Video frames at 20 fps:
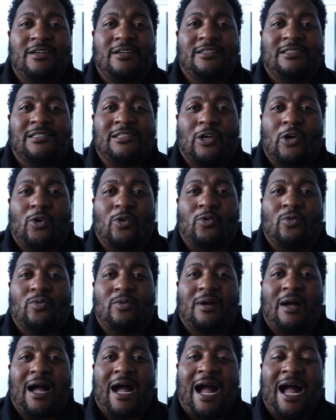So
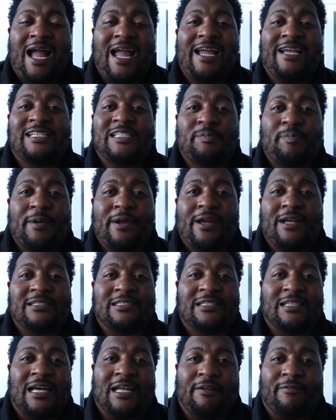I experienced
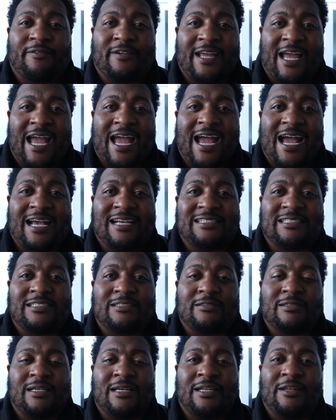a lot of
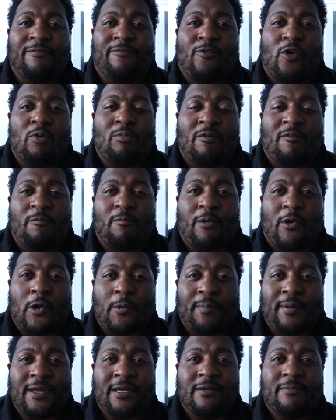gas in the form of
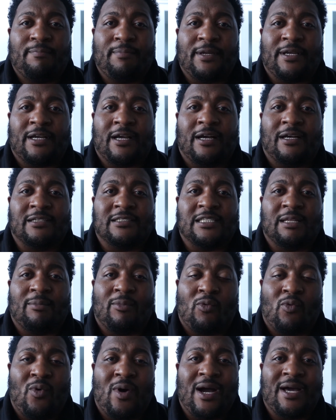burping because,
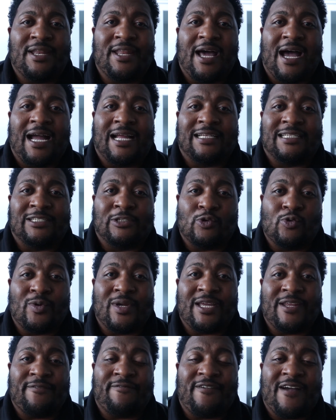number one, I do
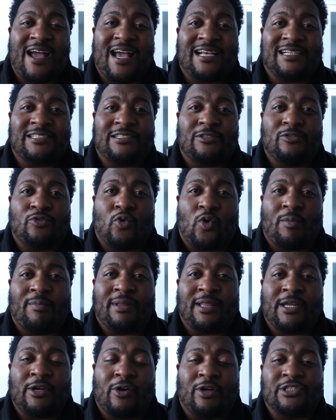eat fast
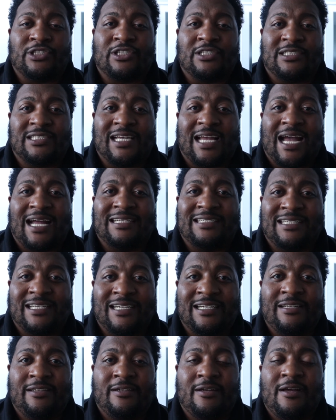normally, or I should say I
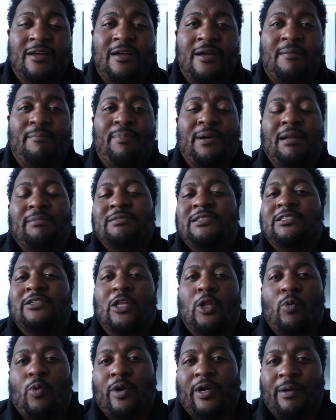did, but I'm
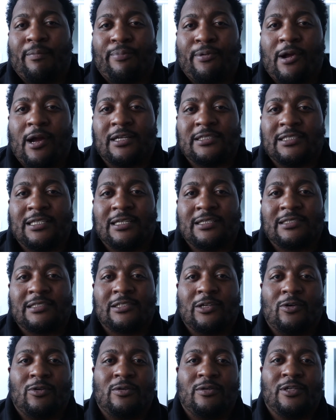still a work in process.
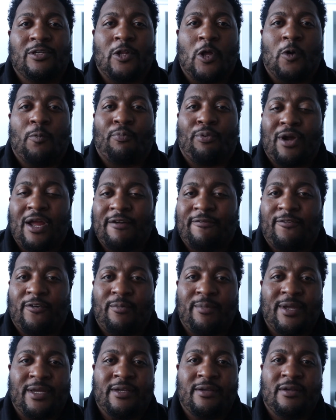So, pray for
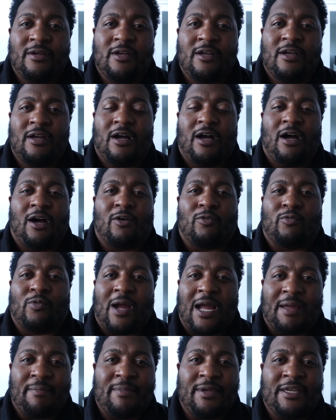me,
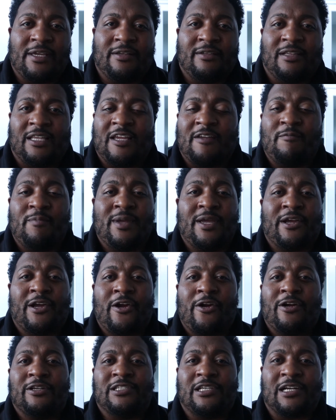write me, leave me
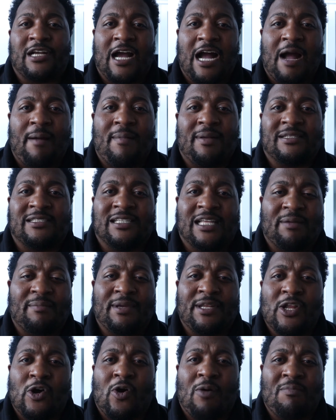encouraging comments, let me
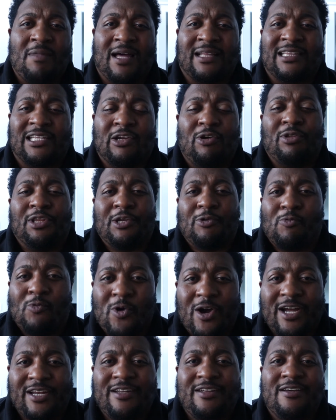know I'm not the only
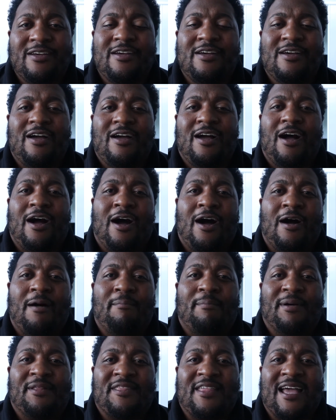one.
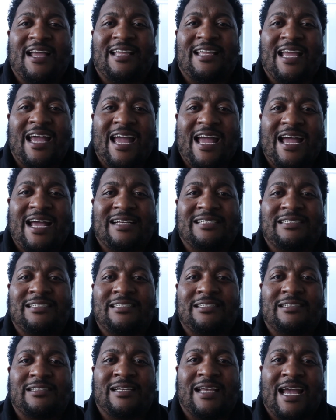But that
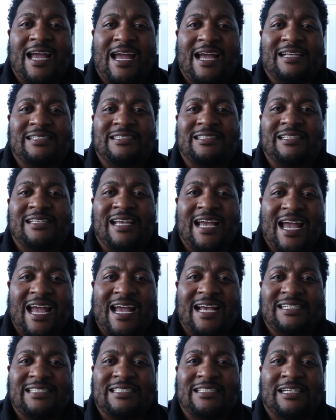gas
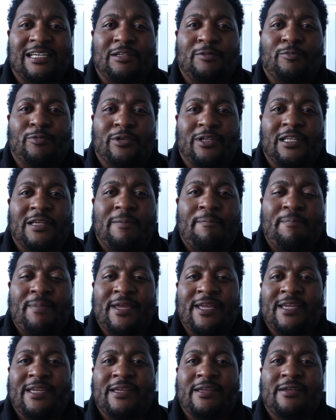can really
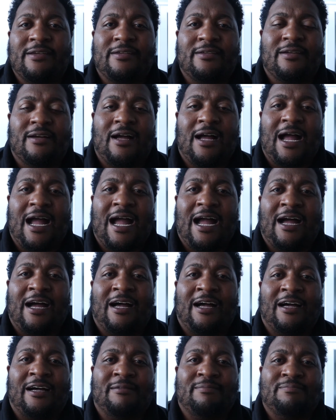be,
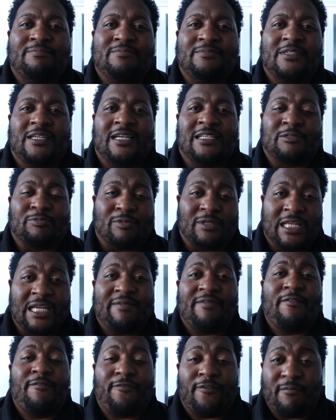it's
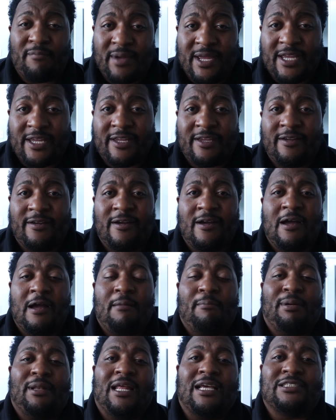relieving for me,
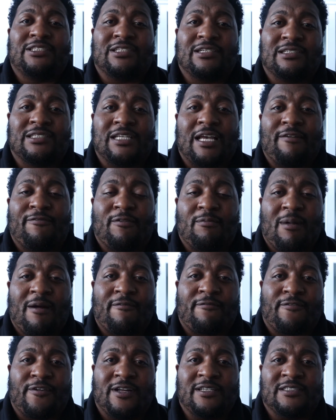but let's just say for my
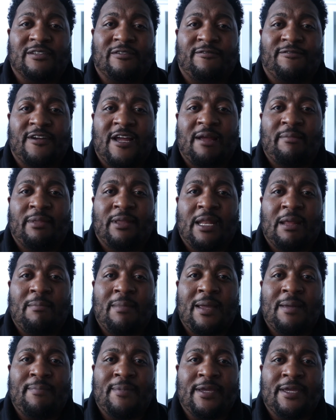friends and family that
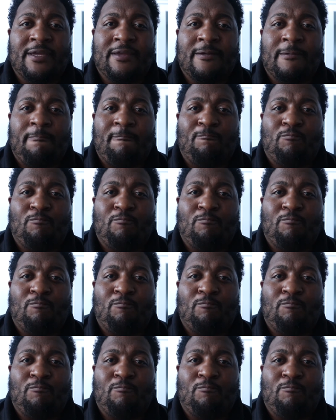may be,